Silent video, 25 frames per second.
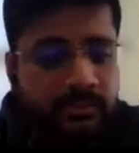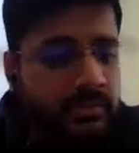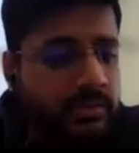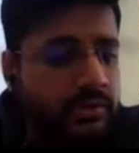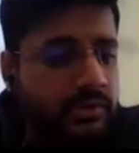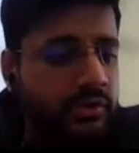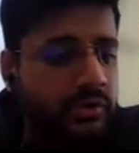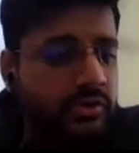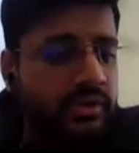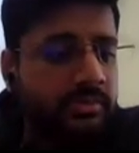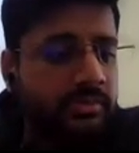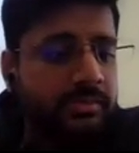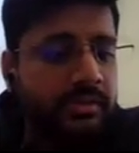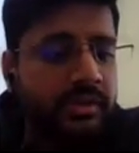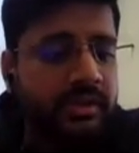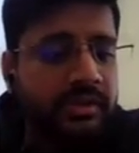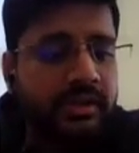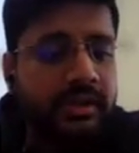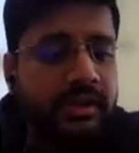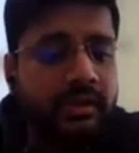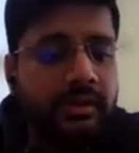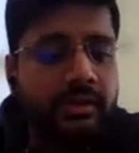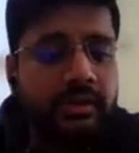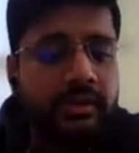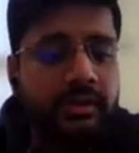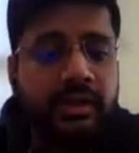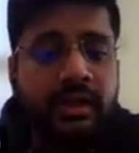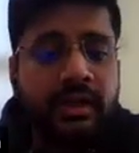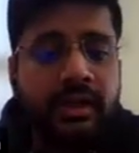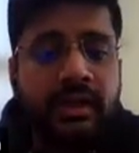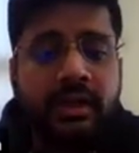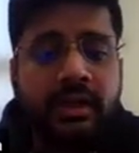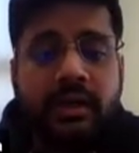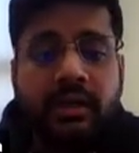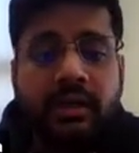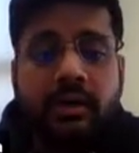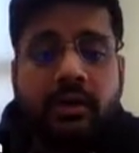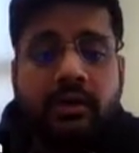So something that
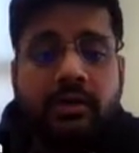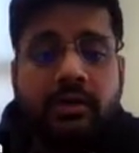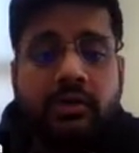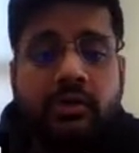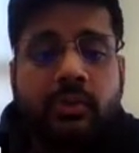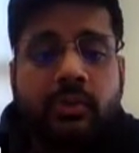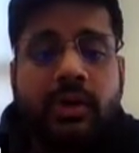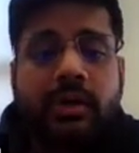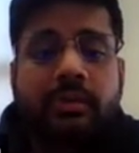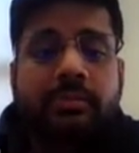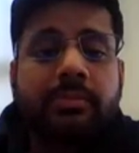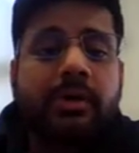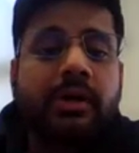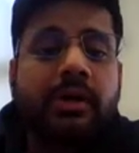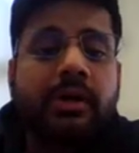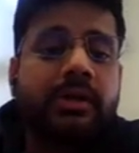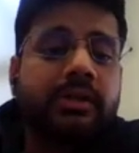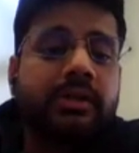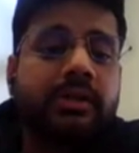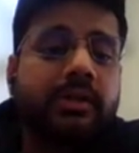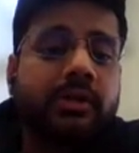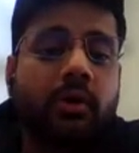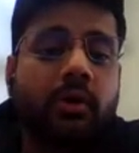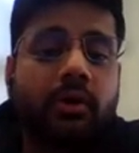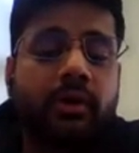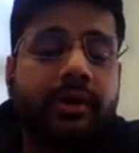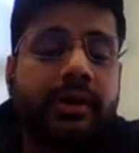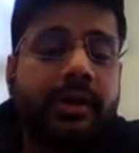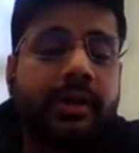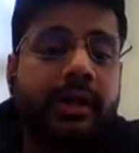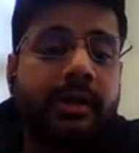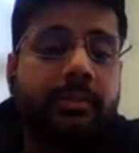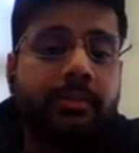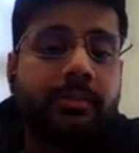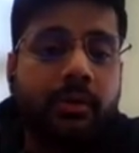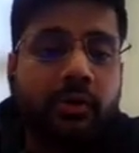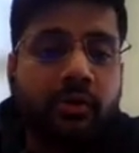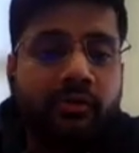UiPath
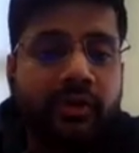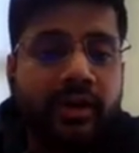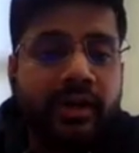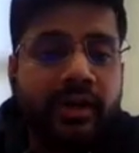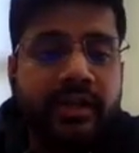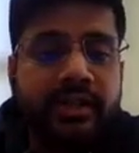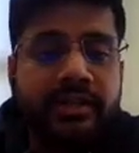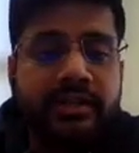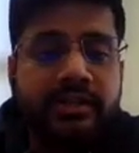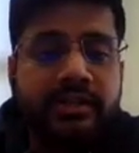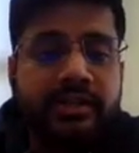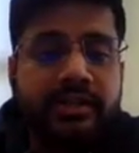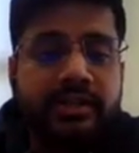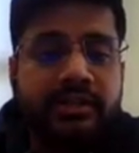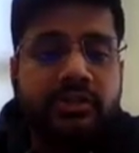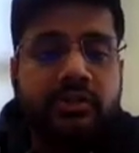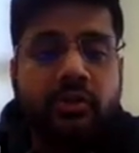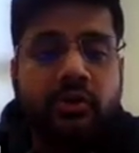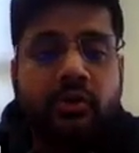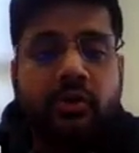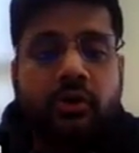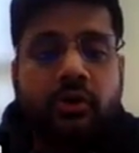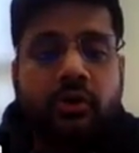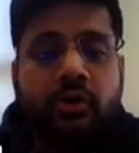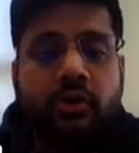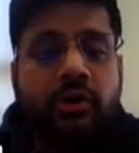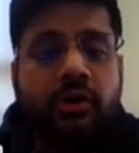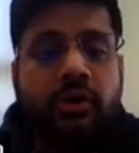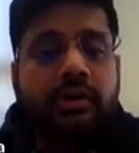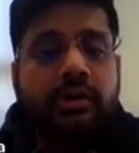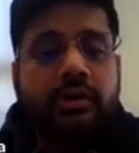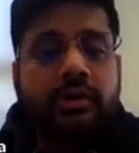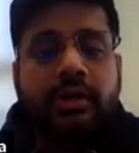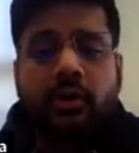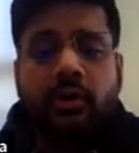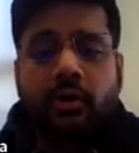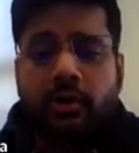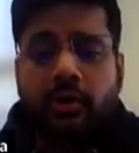already provides is called
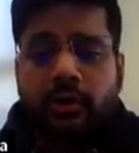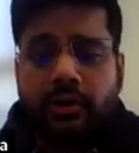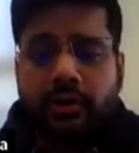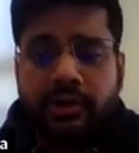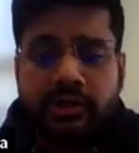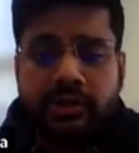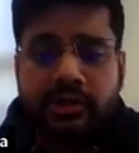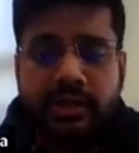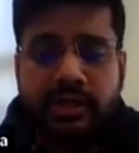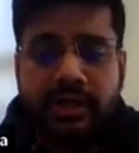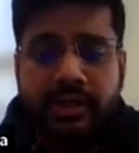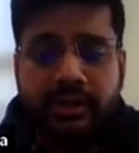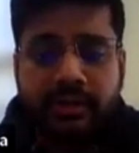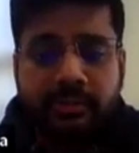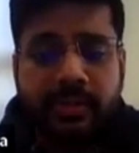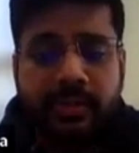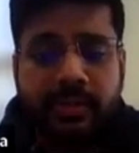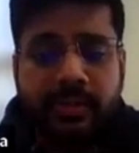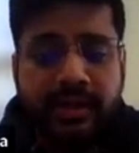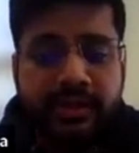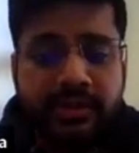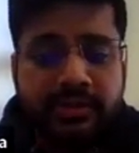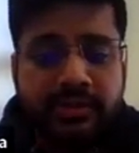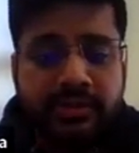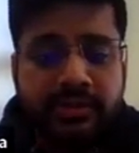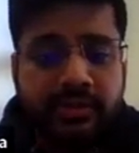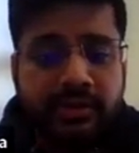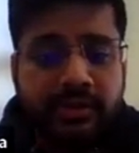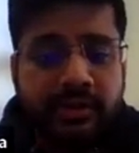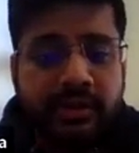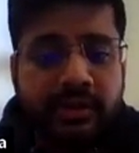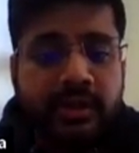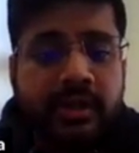the Orchestrator Manager.